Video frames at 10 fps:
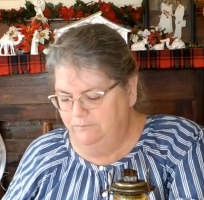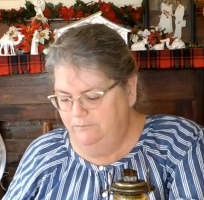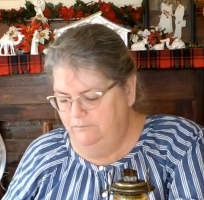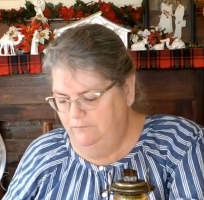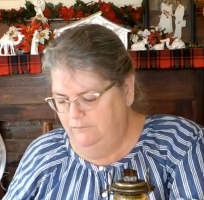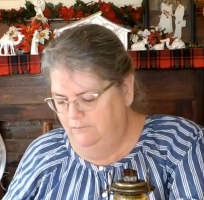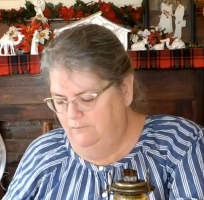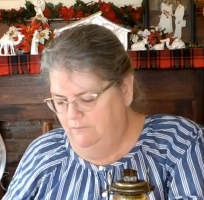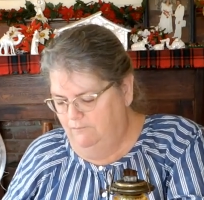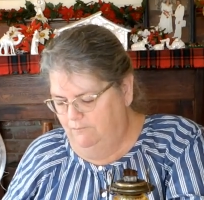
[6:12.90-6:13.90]

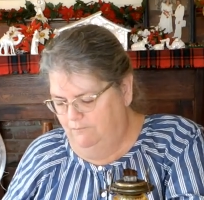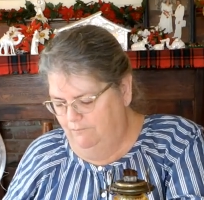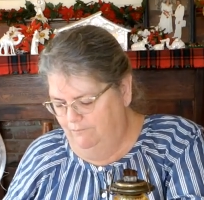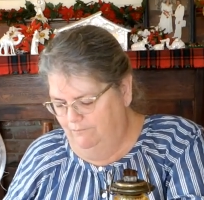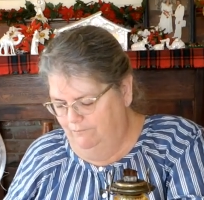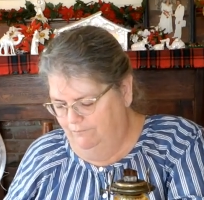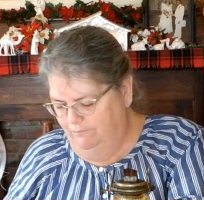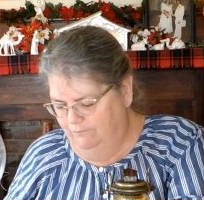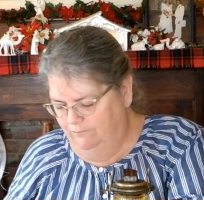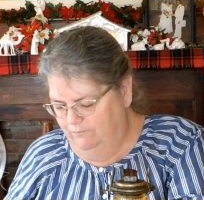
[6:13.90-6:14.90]

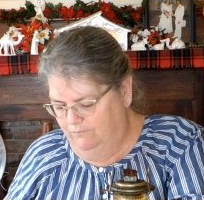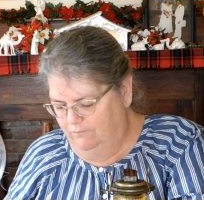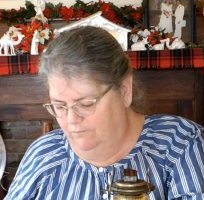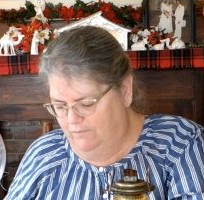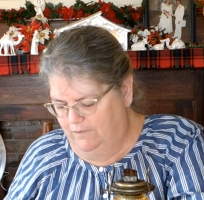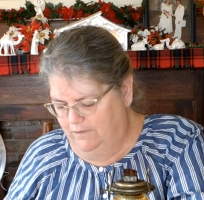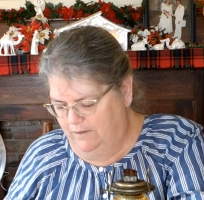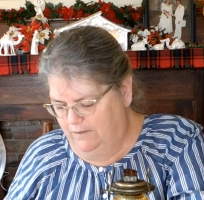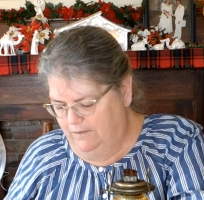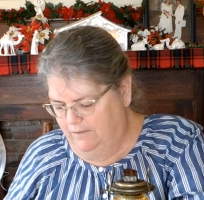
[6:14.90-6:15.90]

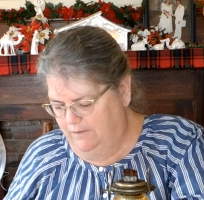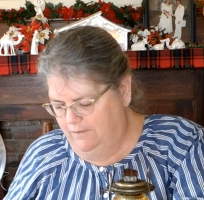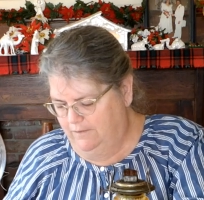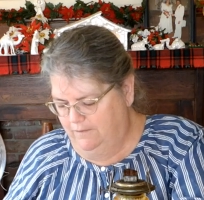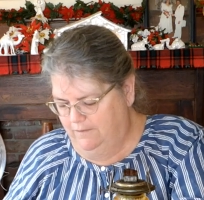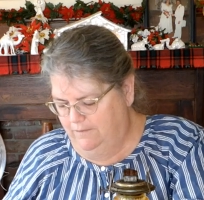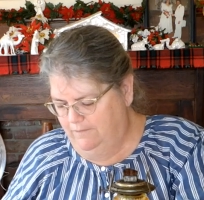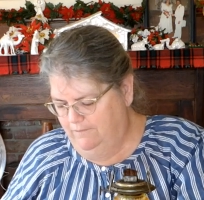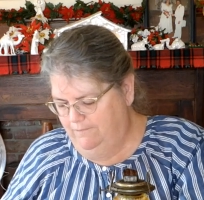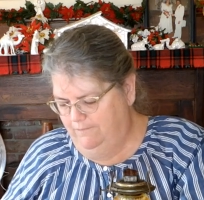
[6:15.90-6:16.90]

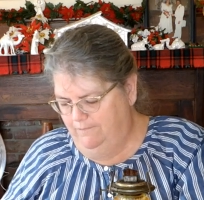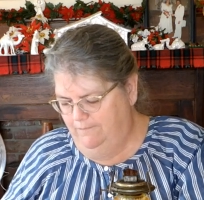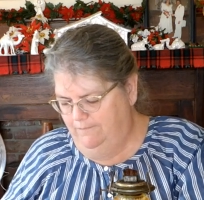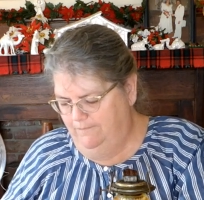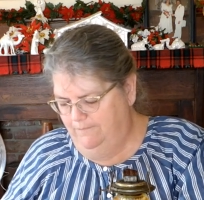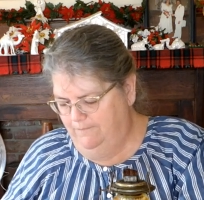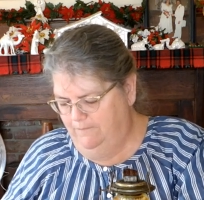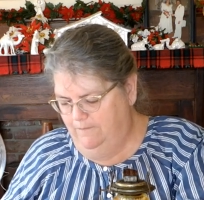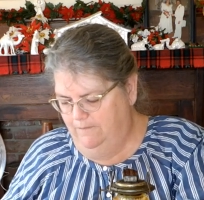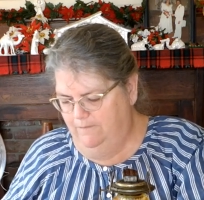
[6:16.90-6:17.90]

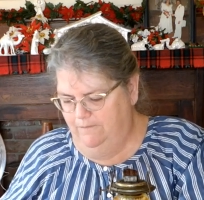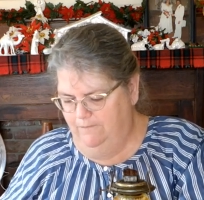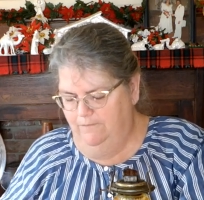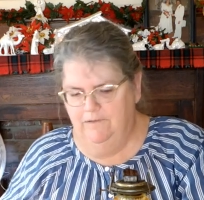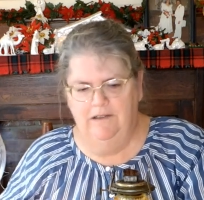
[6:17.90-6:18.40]
No one is speaking in this clip.